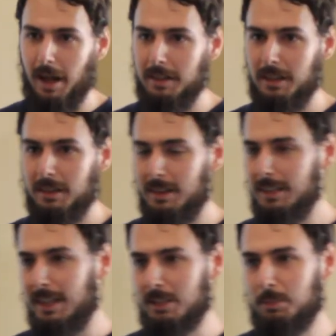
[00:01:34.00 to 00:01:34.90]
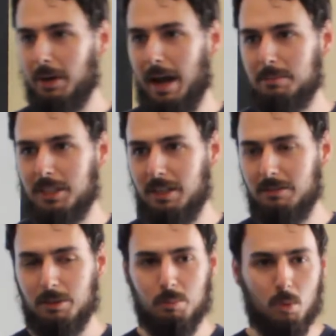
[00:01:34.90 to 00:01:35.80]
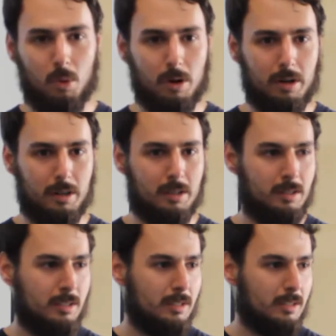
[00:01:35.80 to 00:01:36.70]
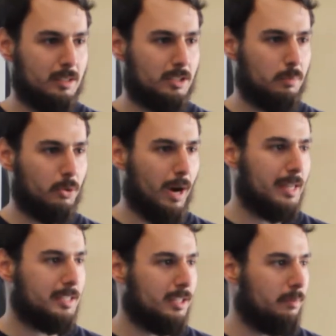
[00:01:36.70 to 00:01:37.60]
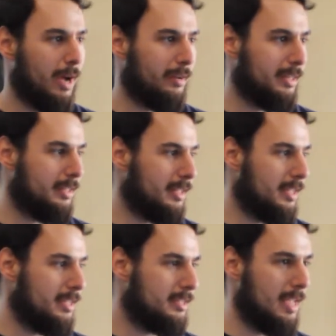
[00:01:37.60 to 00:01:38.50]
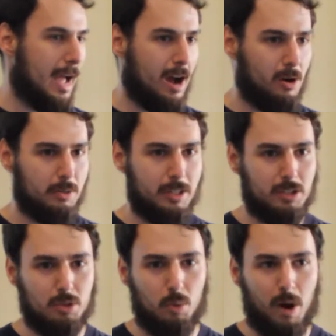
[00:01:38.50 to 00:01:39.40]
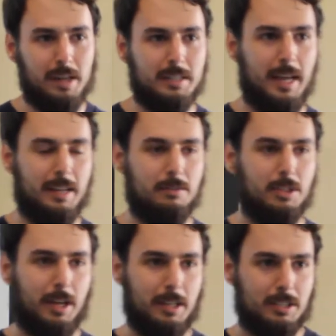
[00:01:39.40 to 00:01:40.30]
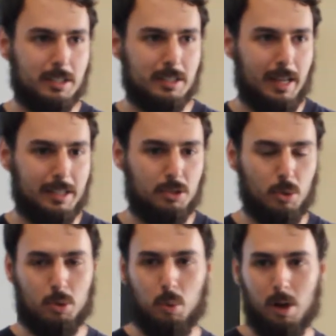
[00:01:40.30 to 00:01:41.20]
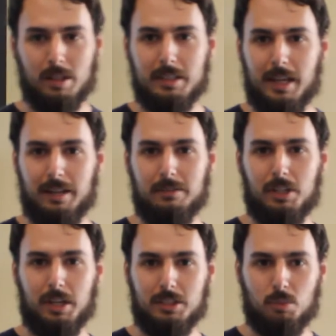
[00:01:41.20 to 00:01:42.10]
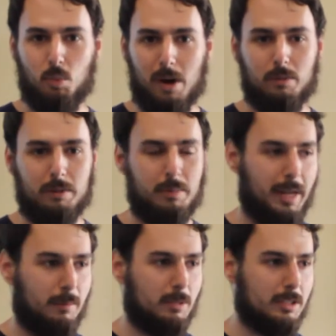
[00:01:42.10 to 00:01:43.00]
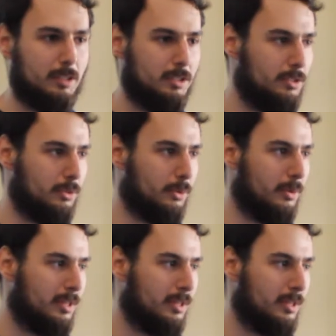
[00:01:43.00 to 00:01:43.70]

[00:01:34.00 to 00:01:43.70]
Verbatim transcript: And the thing that's perhaps even more surprising about it is how this quantitative change has led to a qualitative change in what we've been able to do.